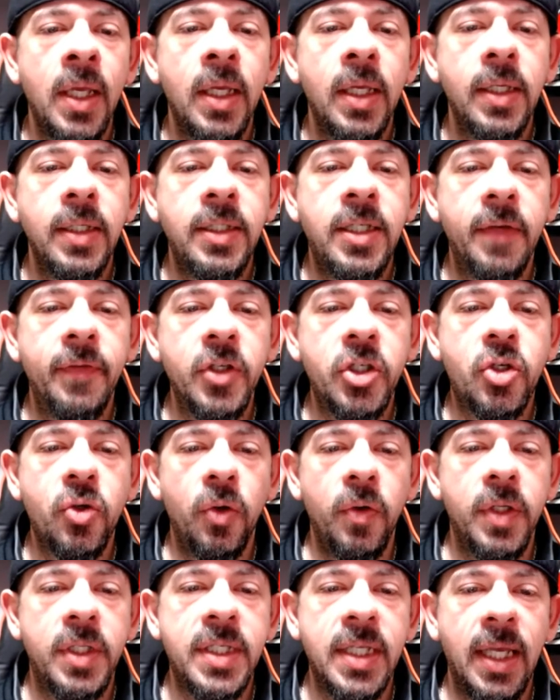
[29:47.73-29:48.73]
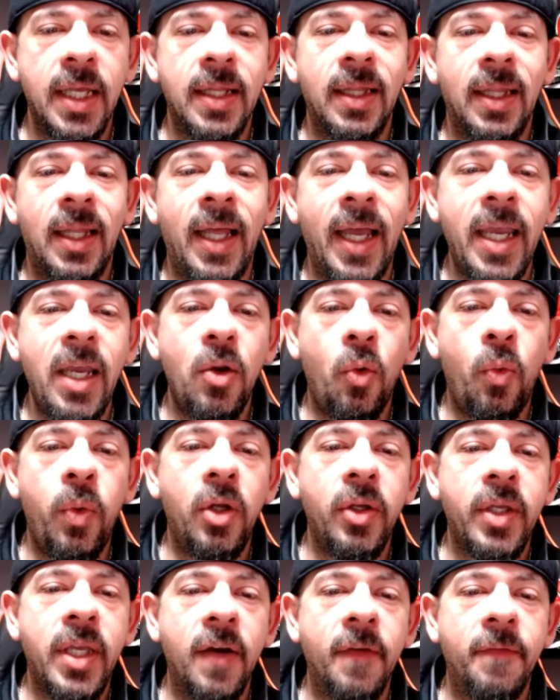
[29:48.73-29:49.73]
Divis Druid said, Light will
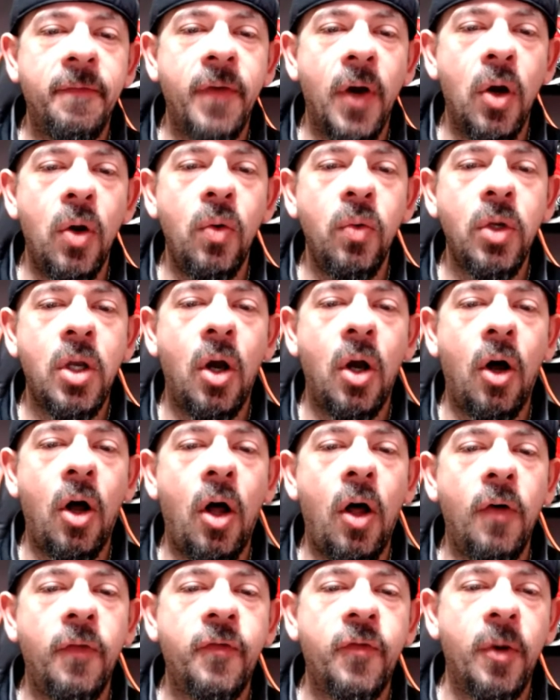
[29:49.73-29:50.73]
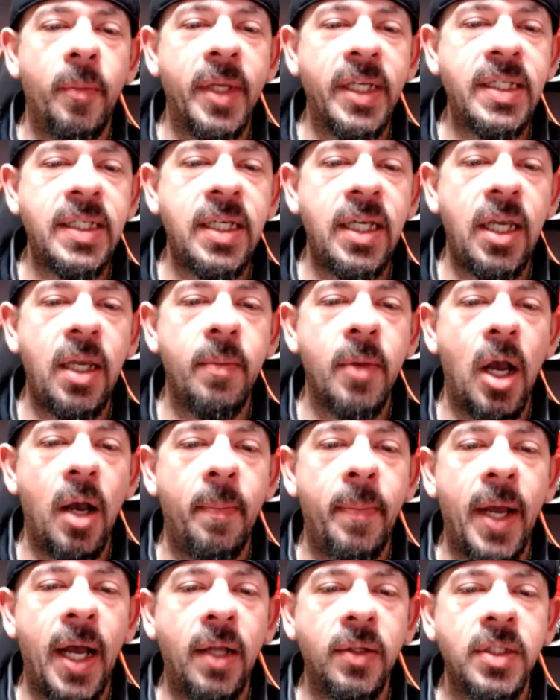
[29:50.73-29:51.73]
get a phone call from a team
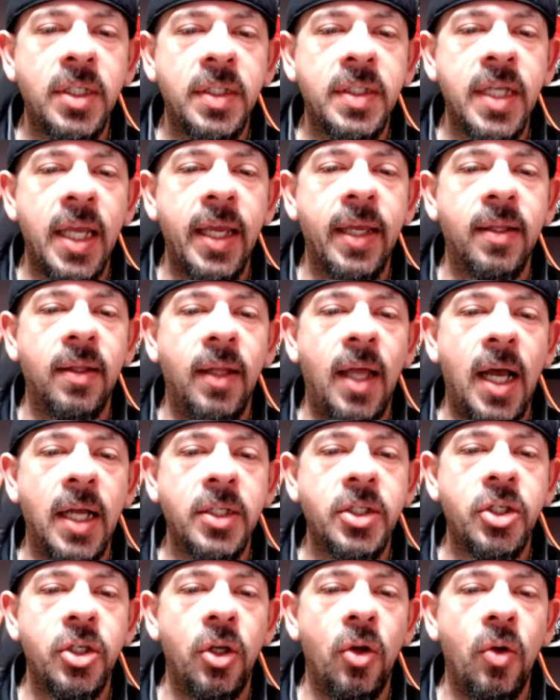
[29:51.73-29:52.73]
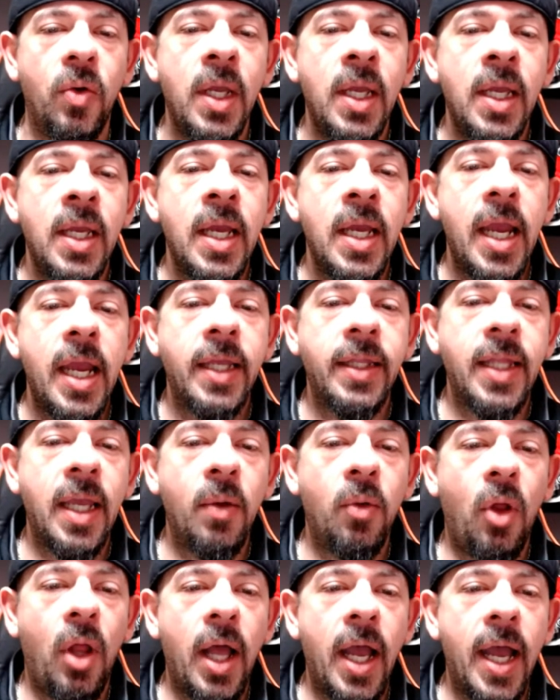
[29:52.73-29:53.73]
about to take Latu, and they
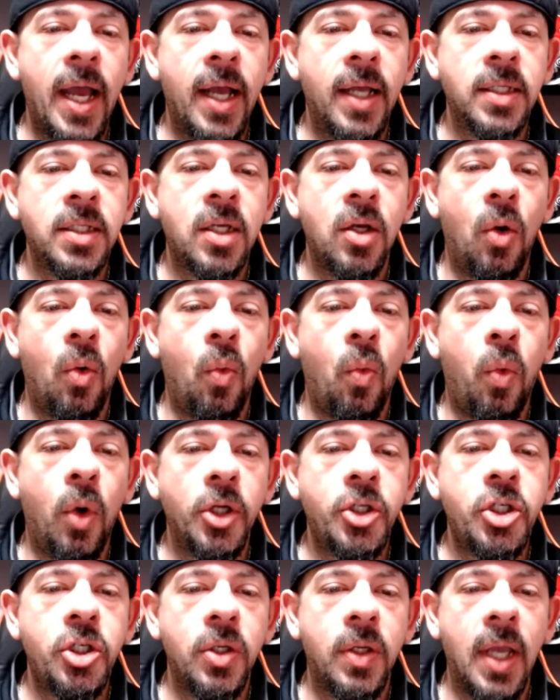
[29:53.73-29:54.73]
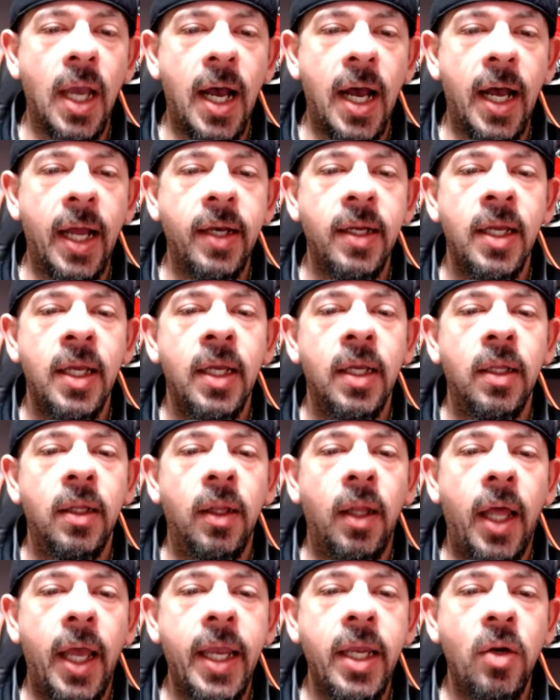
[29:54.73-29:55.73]
will ask what you got.
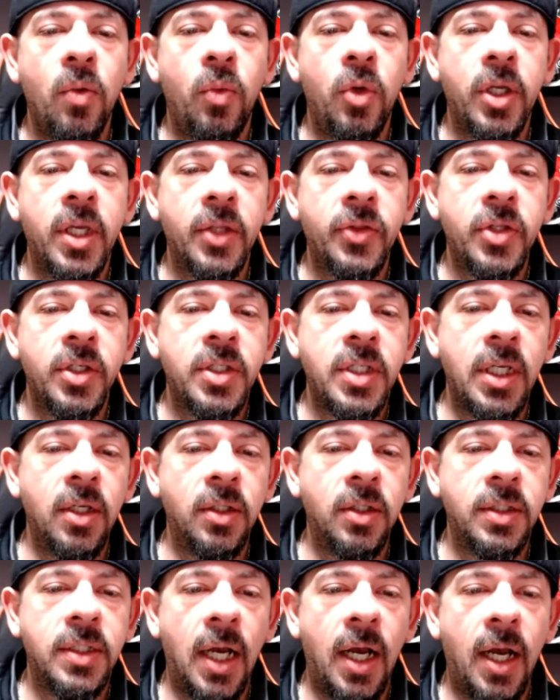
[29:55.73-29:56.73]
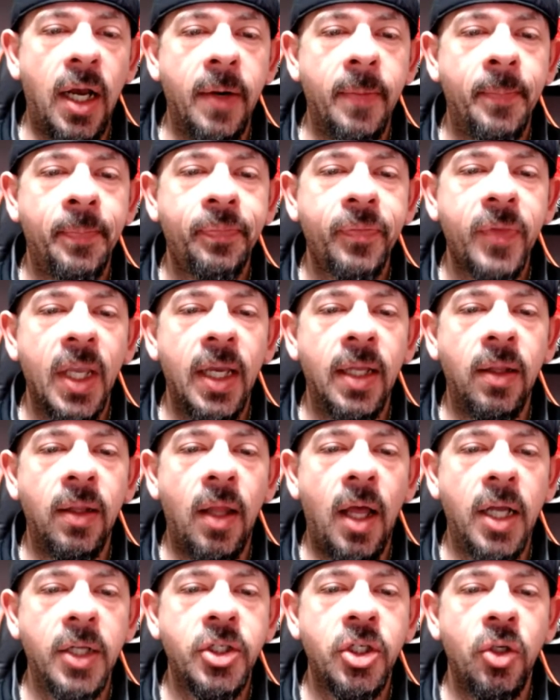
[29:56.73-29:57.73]
Light will get the deal done and
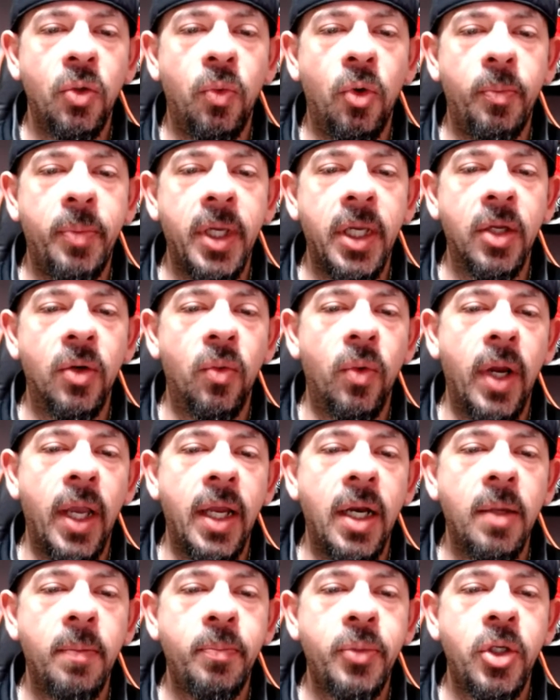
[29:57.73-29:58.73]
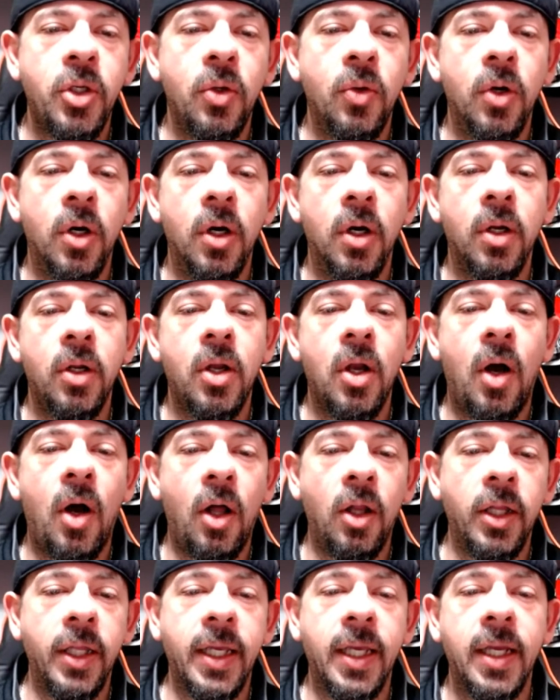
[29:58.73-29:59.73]
Latu will be in red. And Pewter
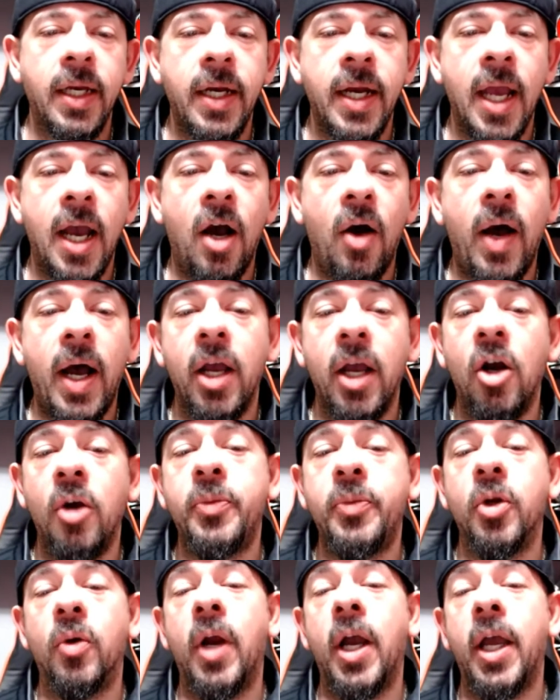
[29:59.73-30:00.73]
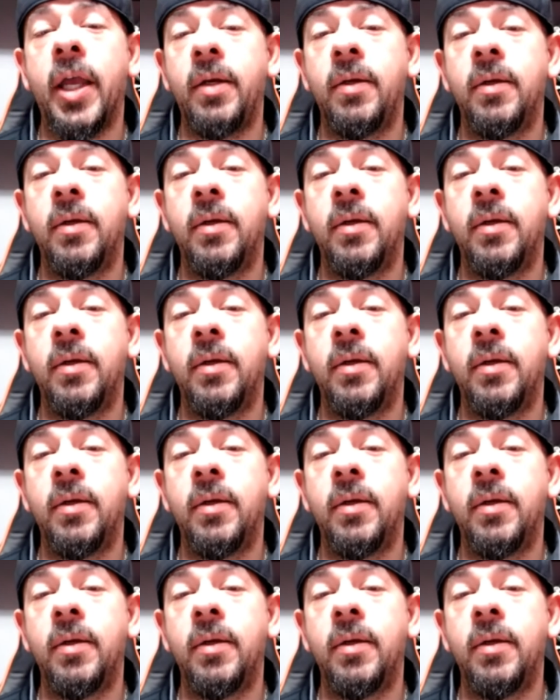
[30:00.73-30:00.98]
calling it now. I hope you're right.